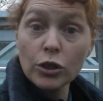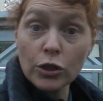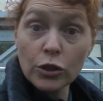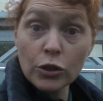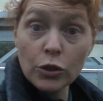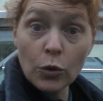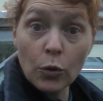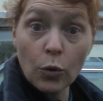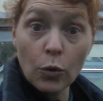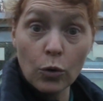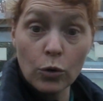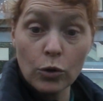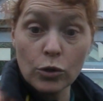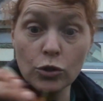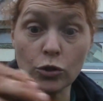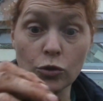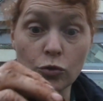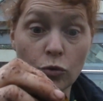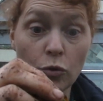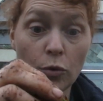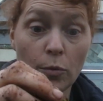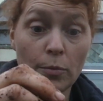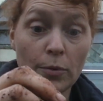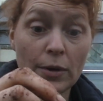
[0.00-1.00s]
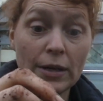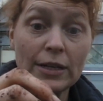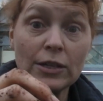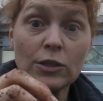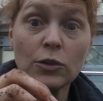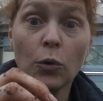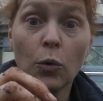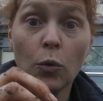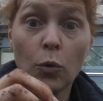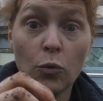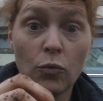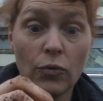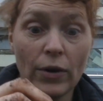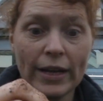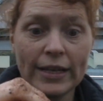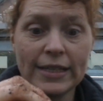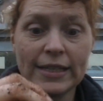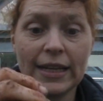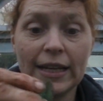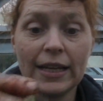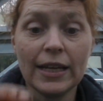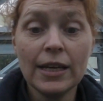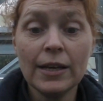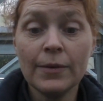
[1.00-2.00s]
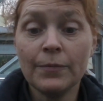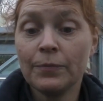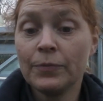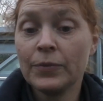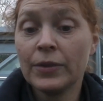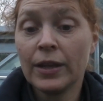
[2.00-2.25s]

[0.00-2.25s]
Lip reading: your strawberries all ready,